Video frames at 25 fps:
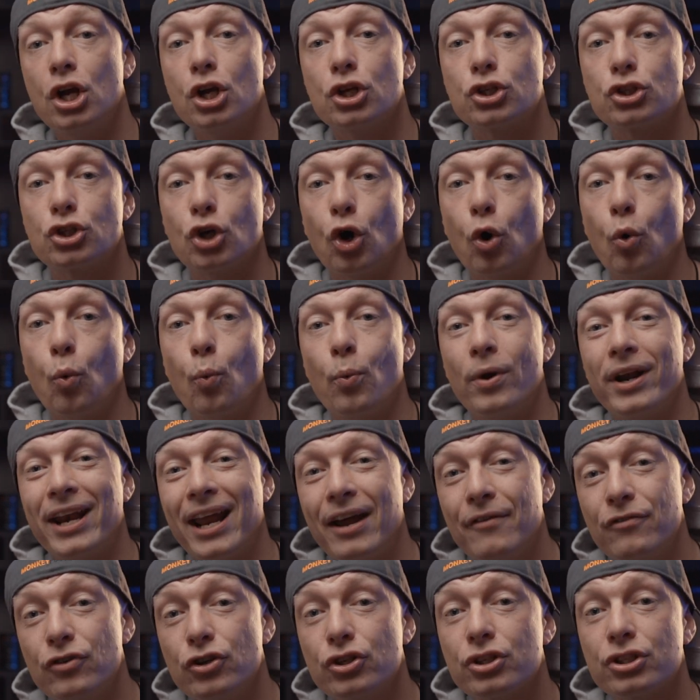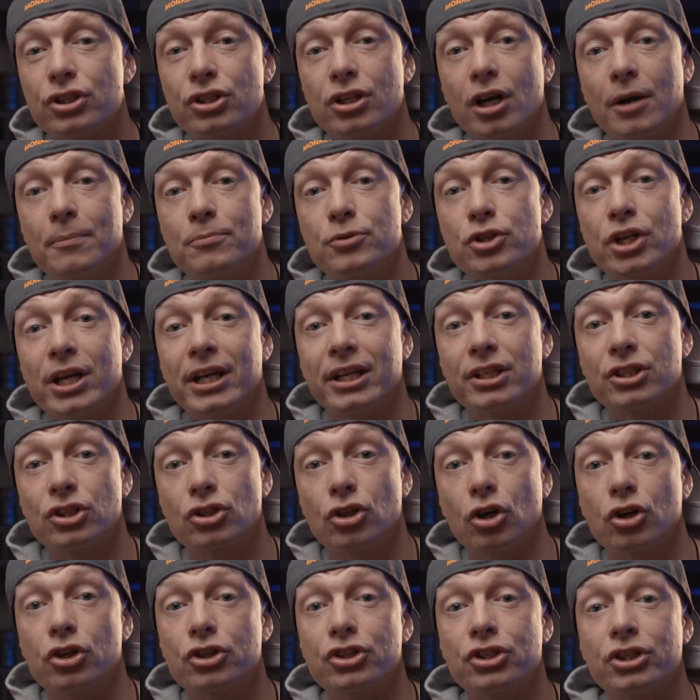So whenever your subject
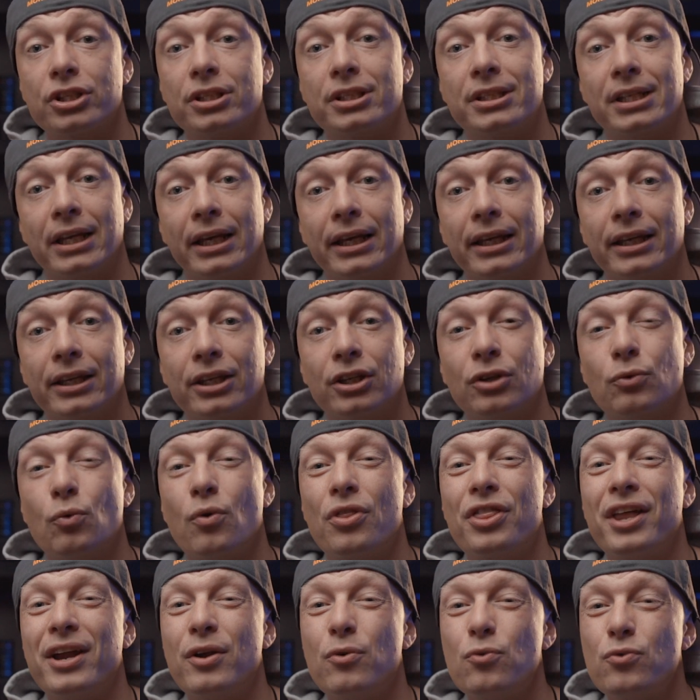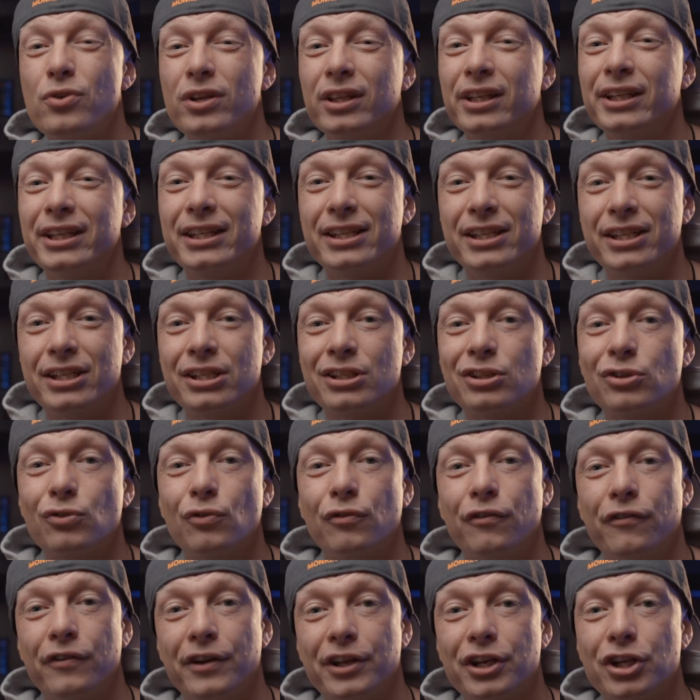starts a take, they really need to
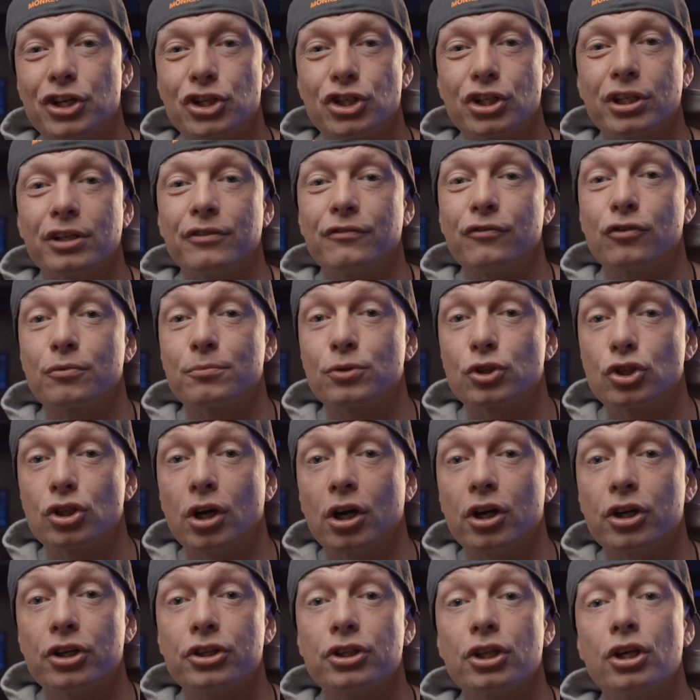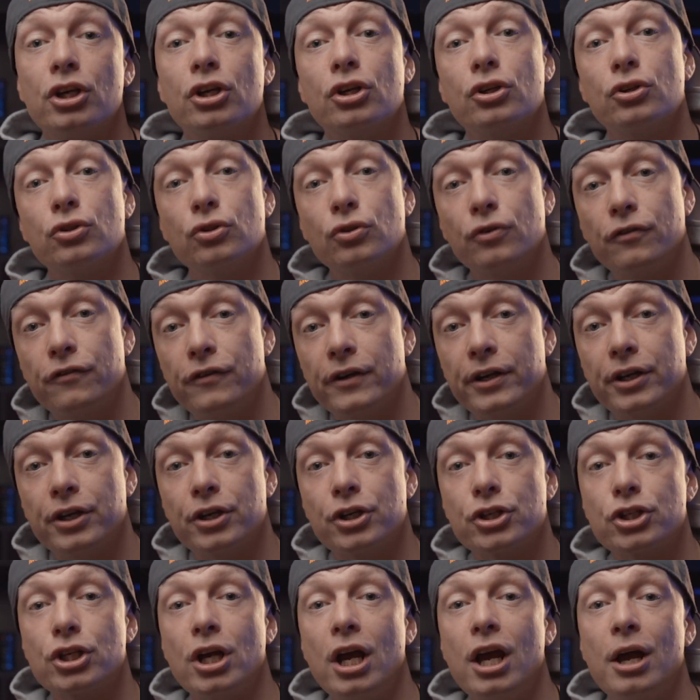finish it from start to
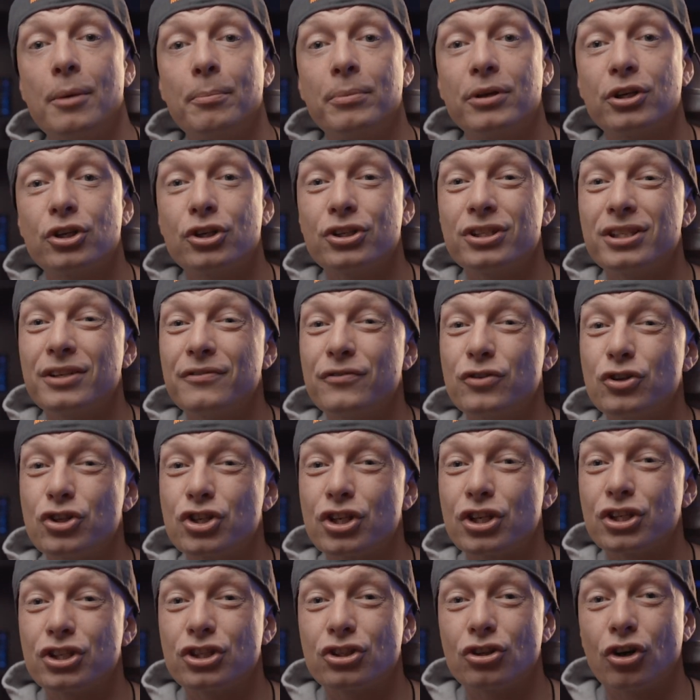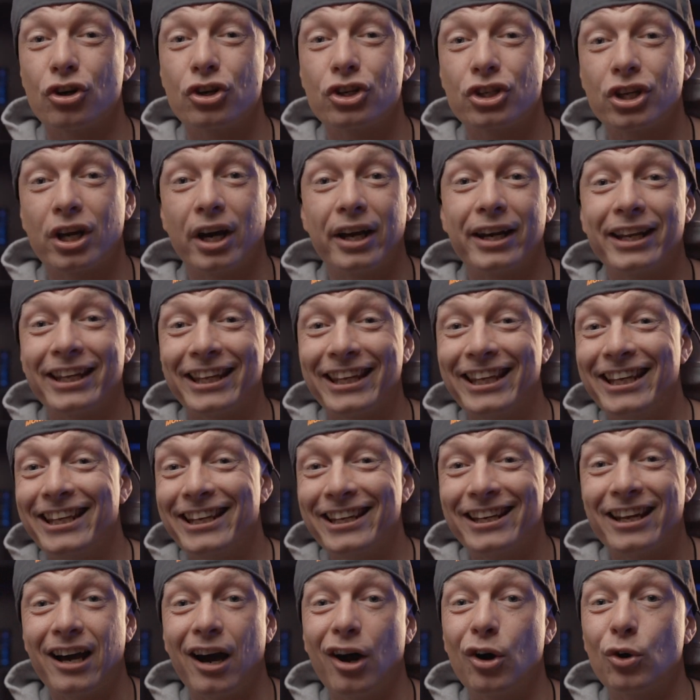finish. Because if you just start cutting in
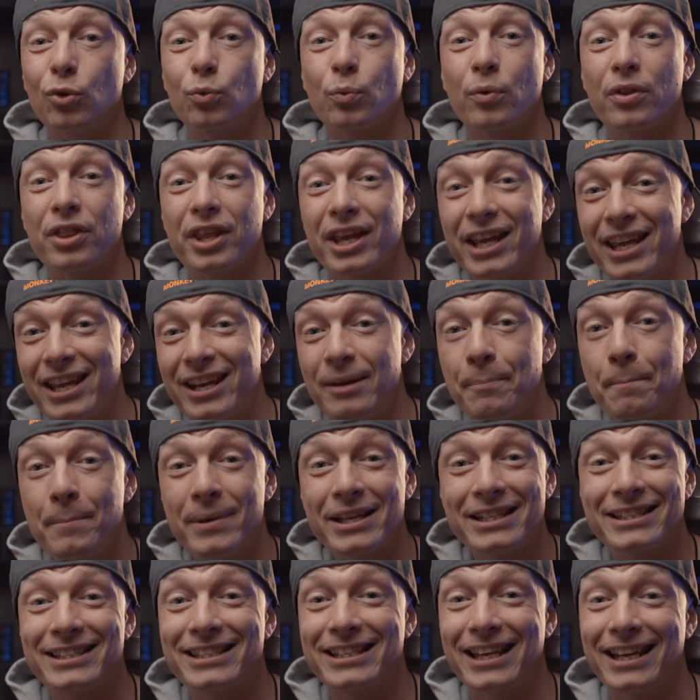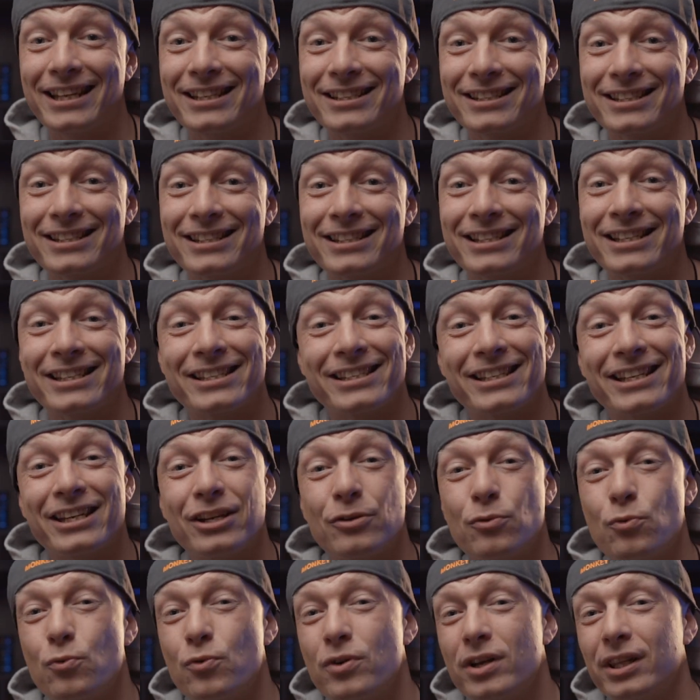and out within mid-sentence,
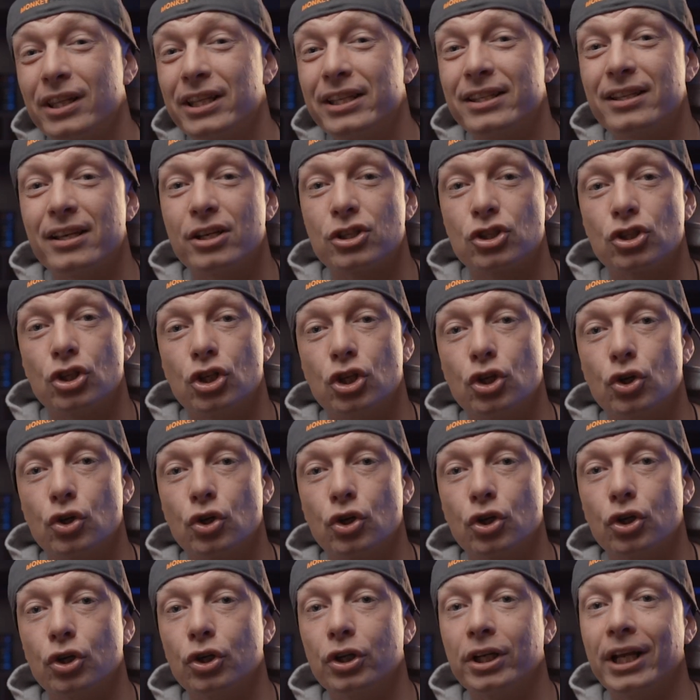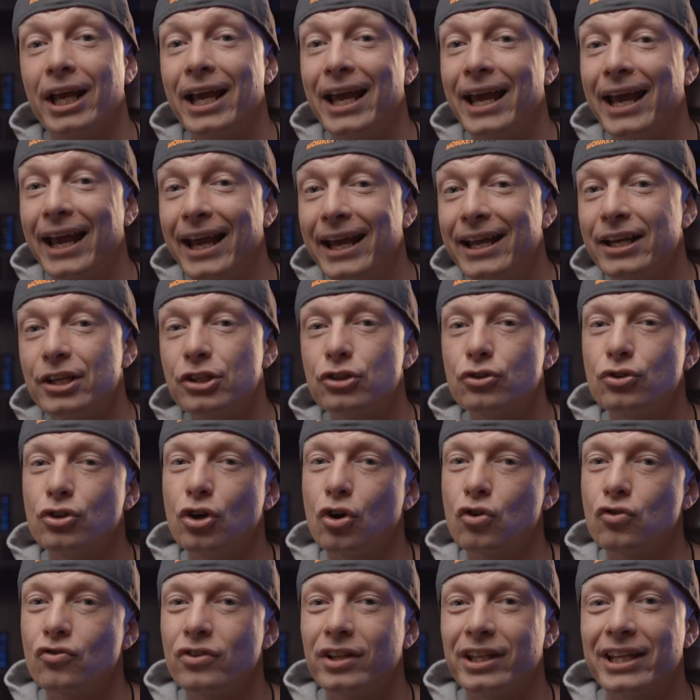it really doesn't look good and you
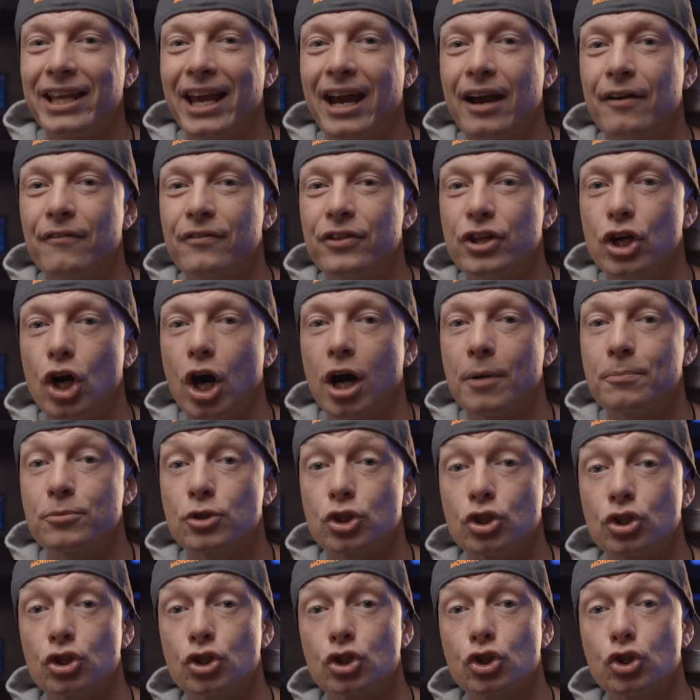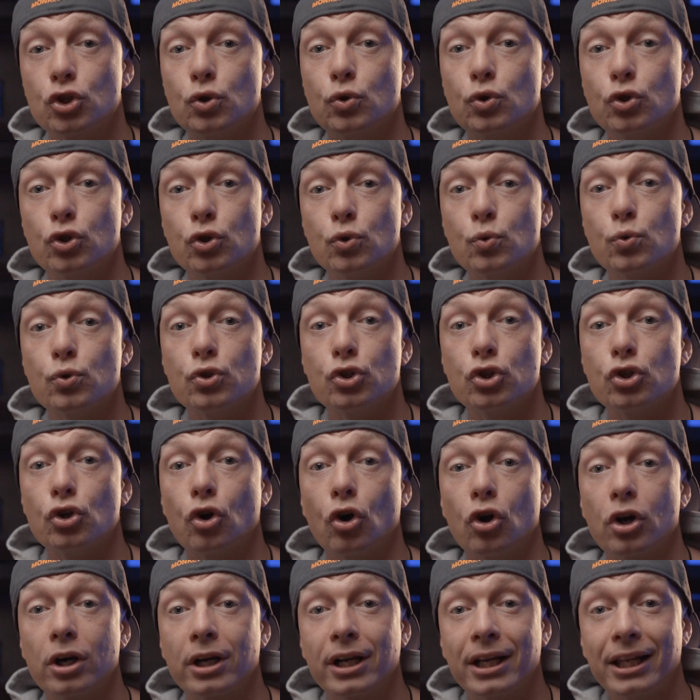don't really have the option to use
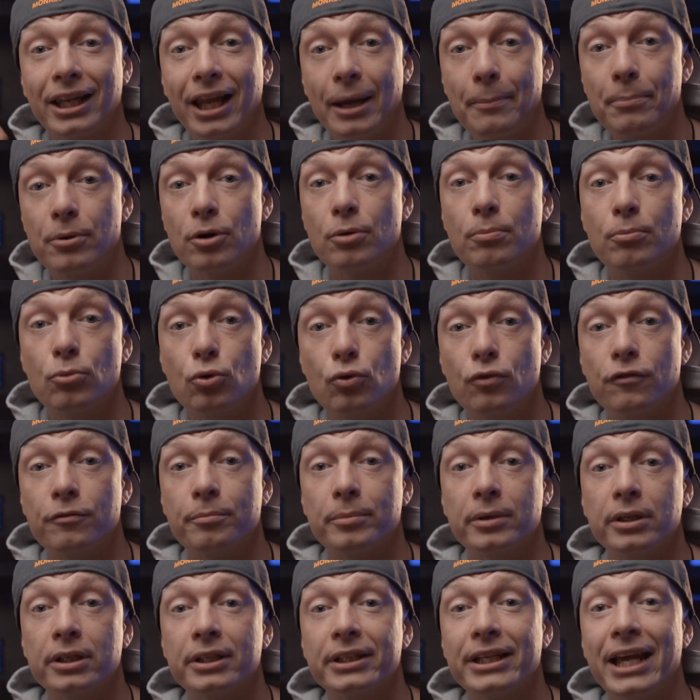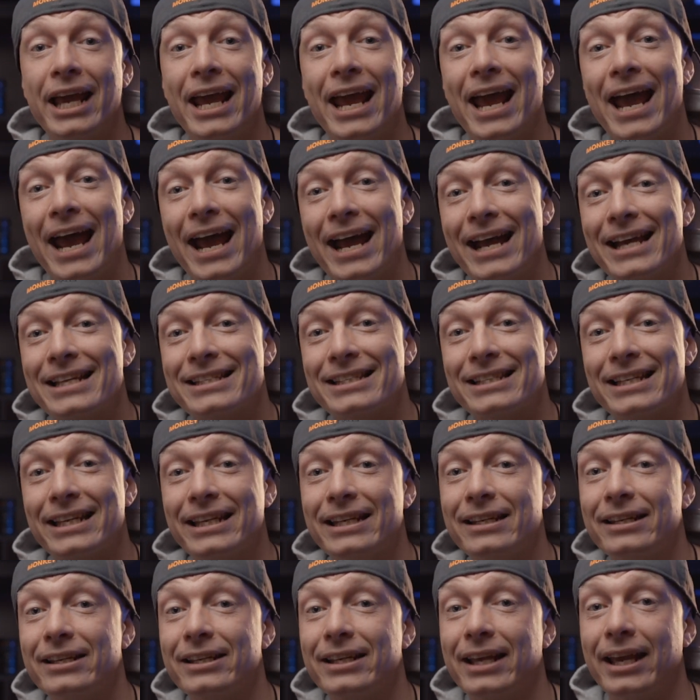your clapper movement as an
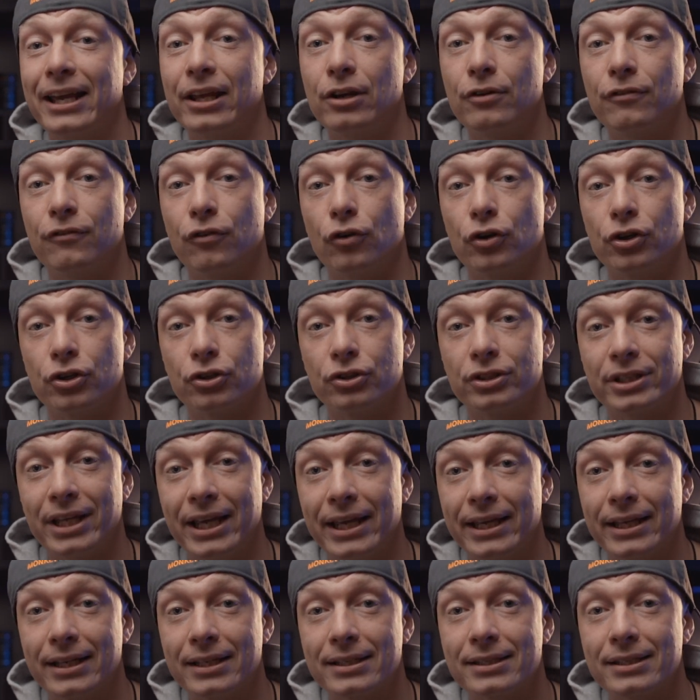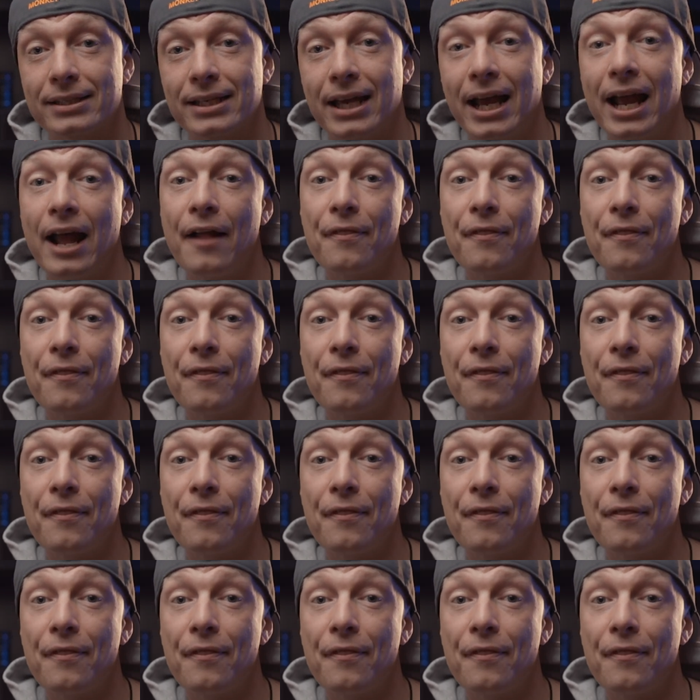indicator for your takes.